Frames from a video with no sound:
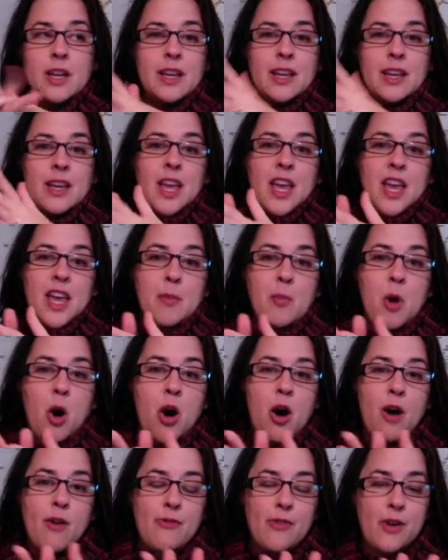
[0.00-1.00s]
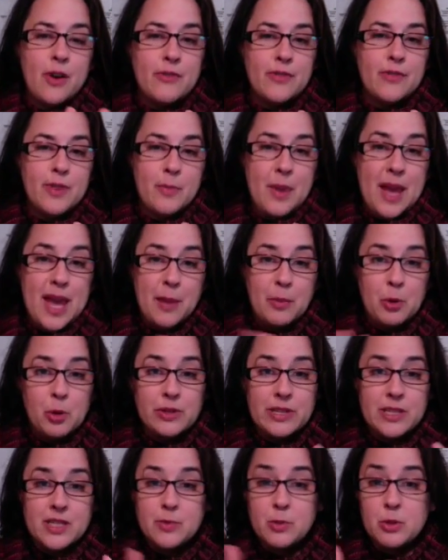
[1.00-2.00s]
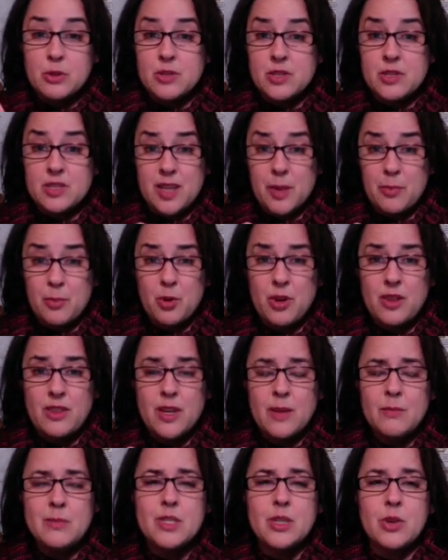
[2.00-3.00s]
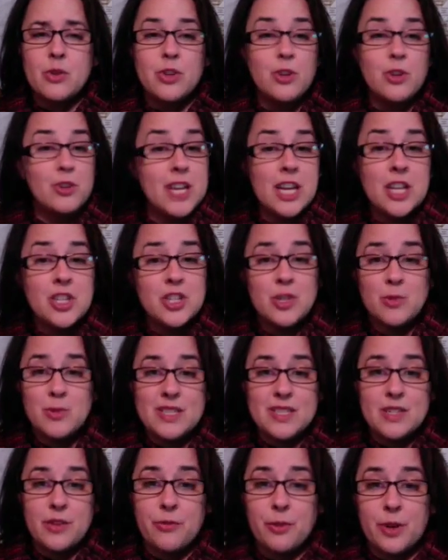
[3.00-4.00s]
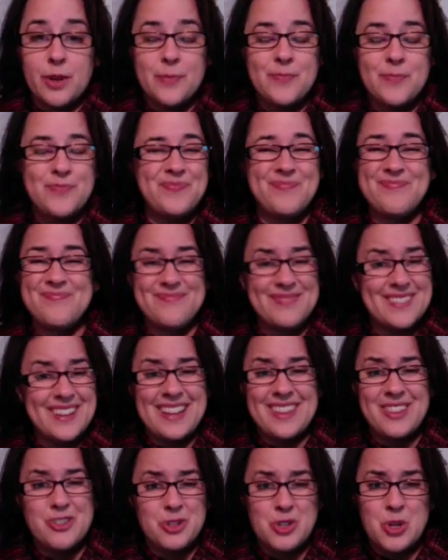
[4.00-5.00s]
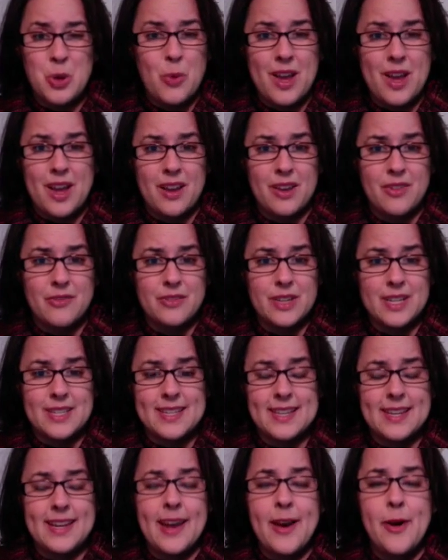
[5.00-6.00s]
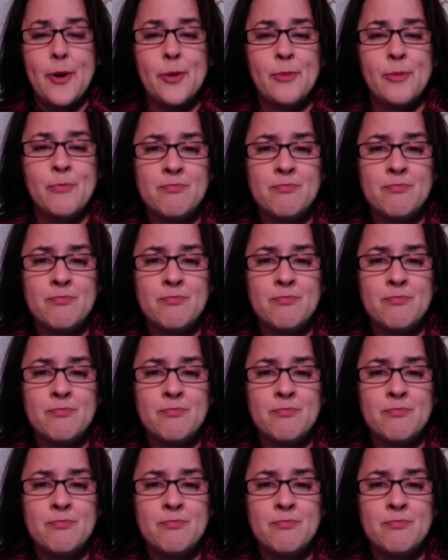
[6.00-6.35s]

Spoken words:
came off of the paper that's supposed to separate them, so their tension was different, and there's no way I can fix it now.